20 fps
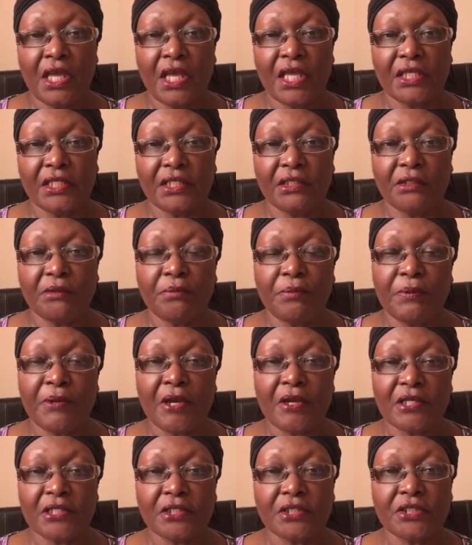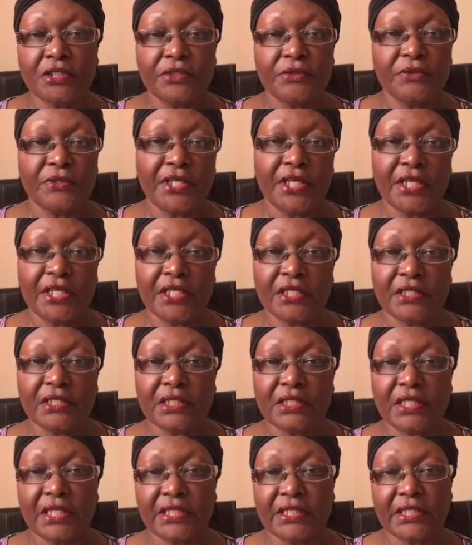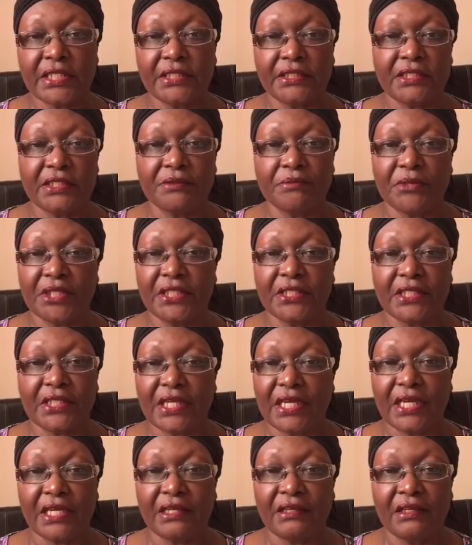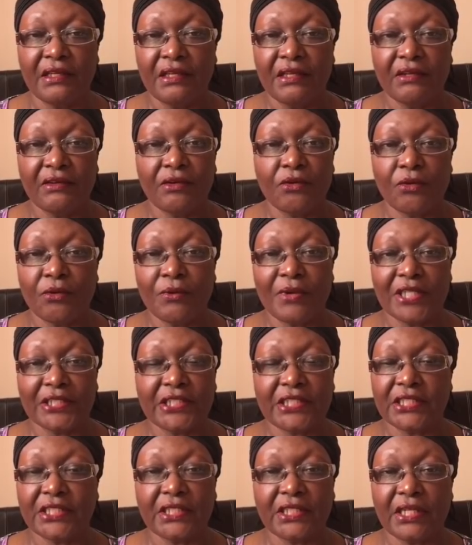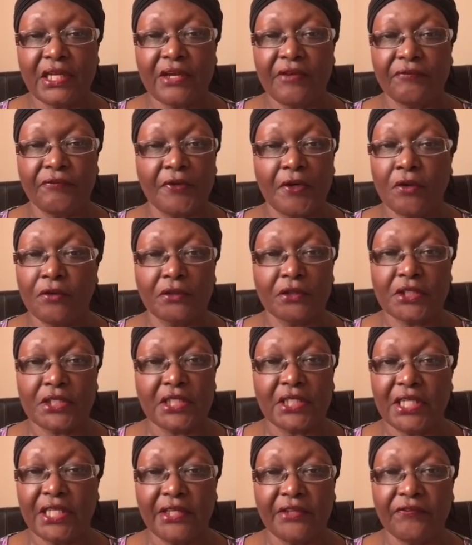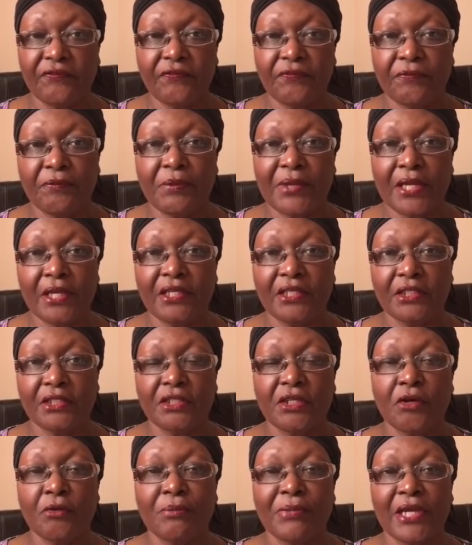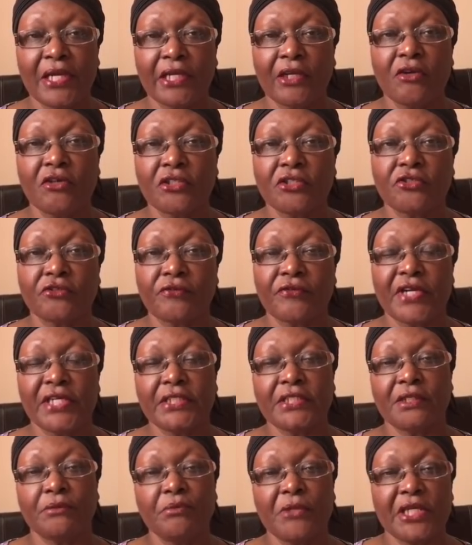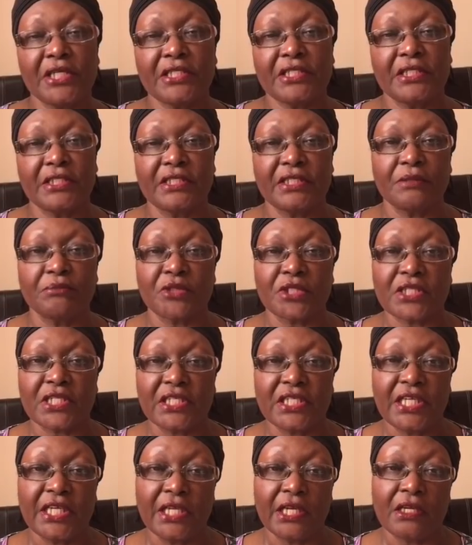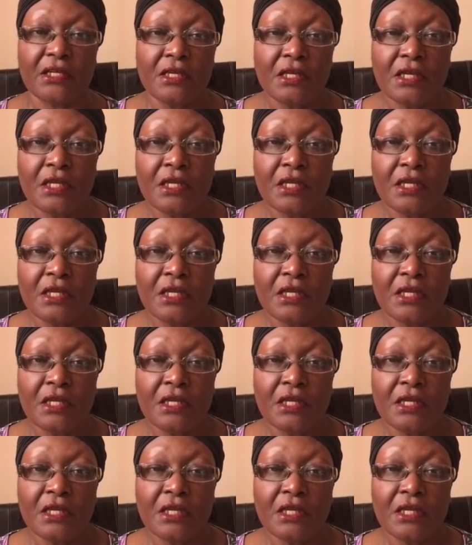And in the past 2 years, they said to me that, oh, I didn't have long to live. But, you know, by God's grace and mercies, I'm still here.